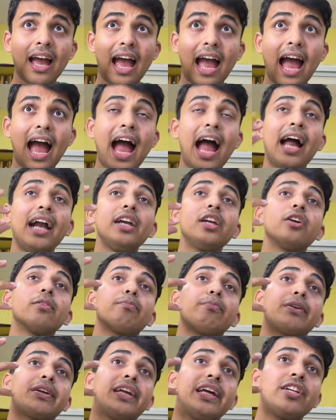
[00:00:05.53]
and your
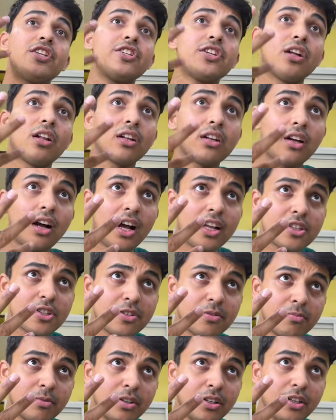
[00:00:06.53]
potential
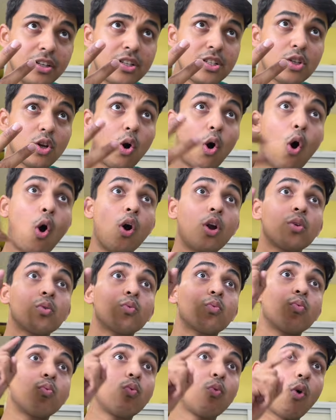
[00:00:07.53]
customers
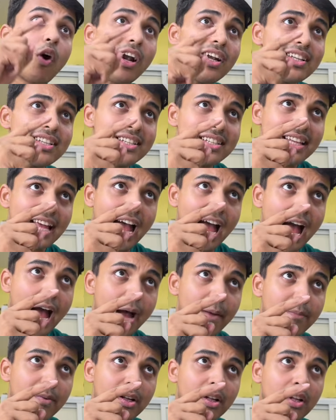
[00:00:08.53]
on
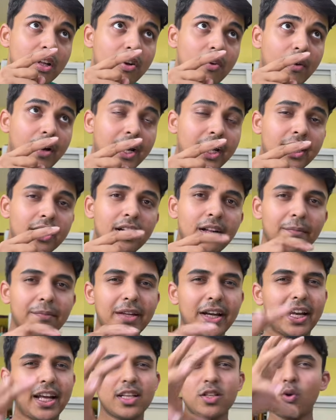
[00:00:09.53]
WhatsApp, right?
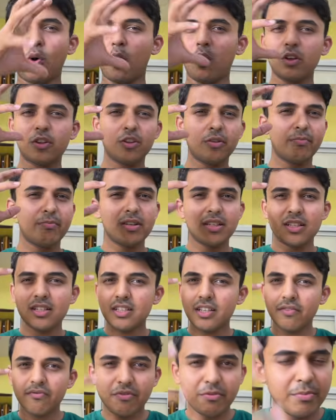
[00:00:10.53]
That has all your
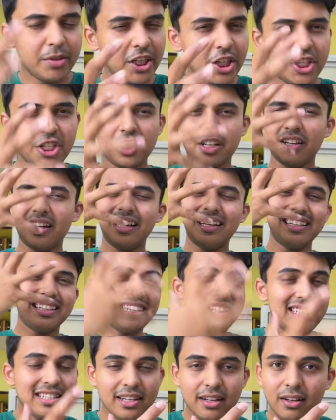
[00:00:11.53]
business information and
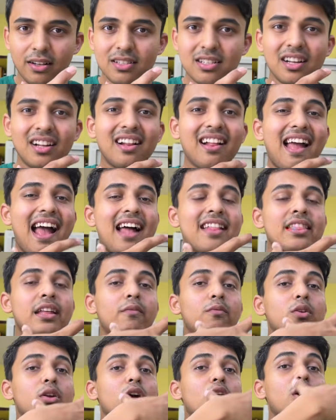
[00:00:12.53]
details, and
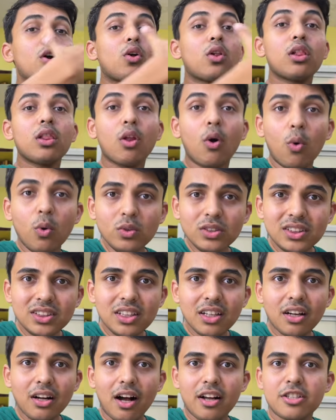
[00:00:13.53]
that will close
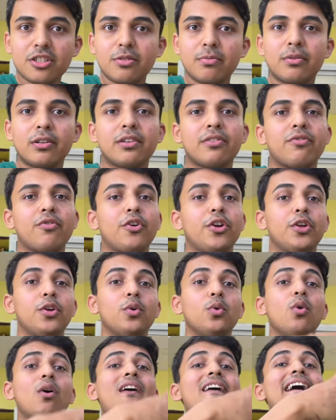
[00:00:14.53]
the customers for
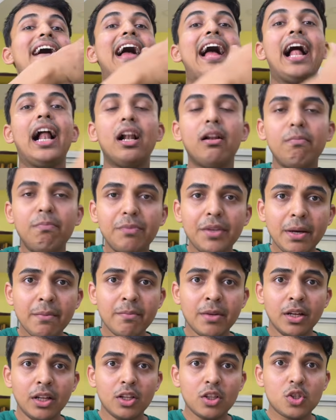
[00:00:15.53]
you, help
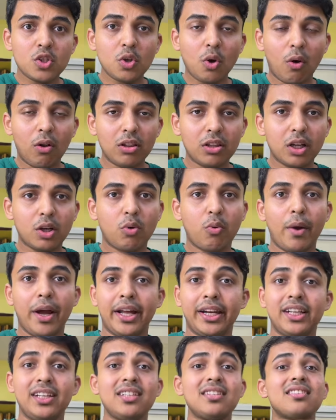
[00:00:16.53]
them solve the
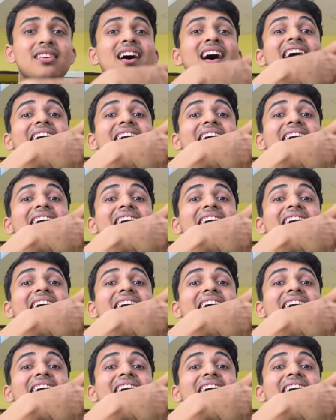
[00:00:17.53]
queries,